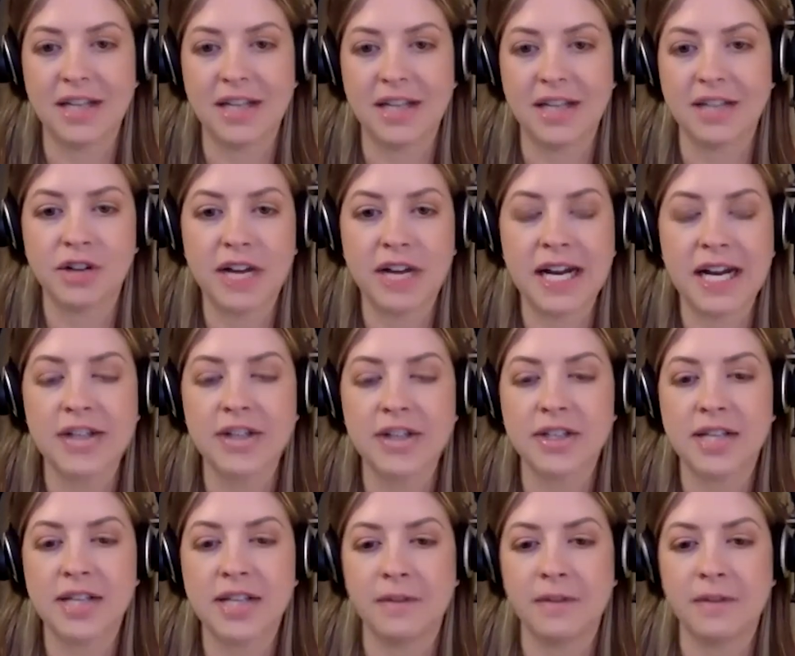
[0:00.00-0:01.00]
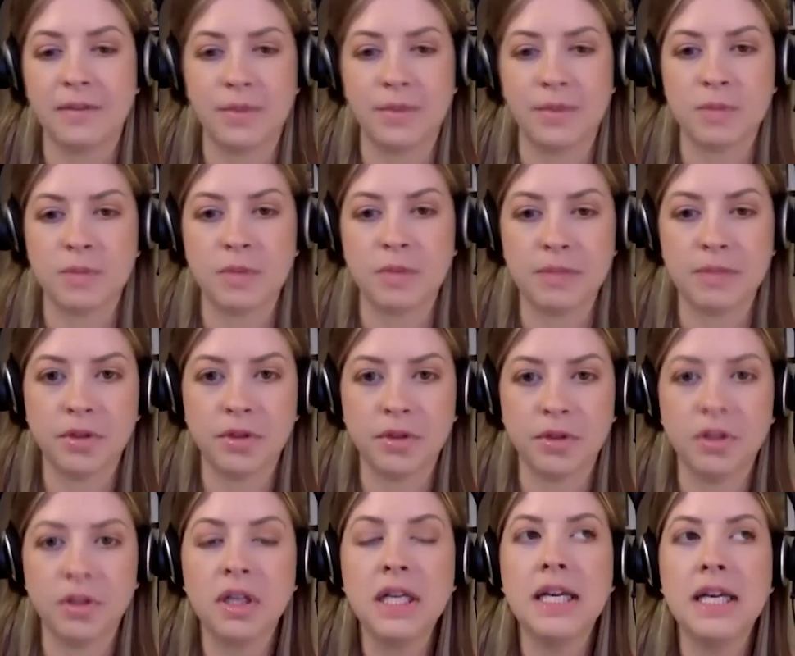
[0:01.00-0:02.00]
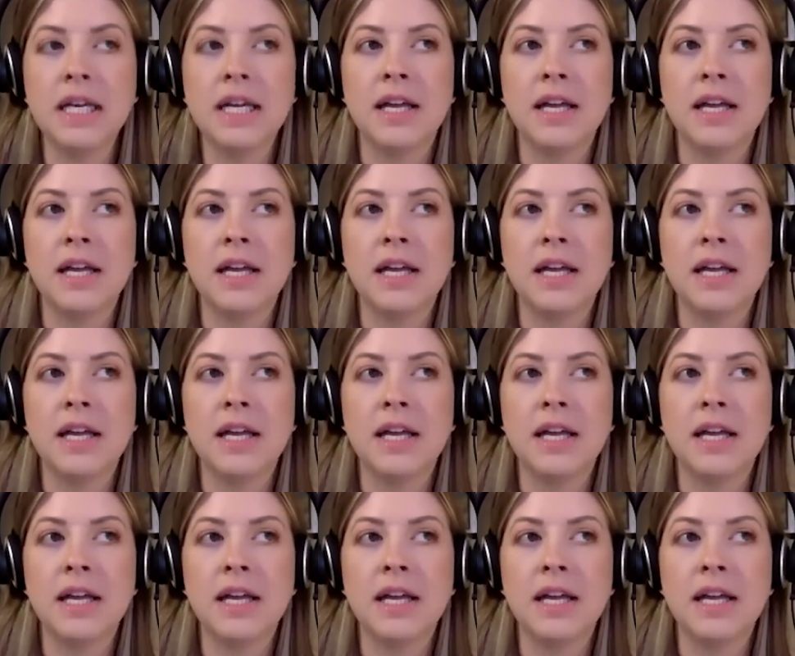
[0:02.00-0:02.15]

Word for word: And that's great. I just think for most people,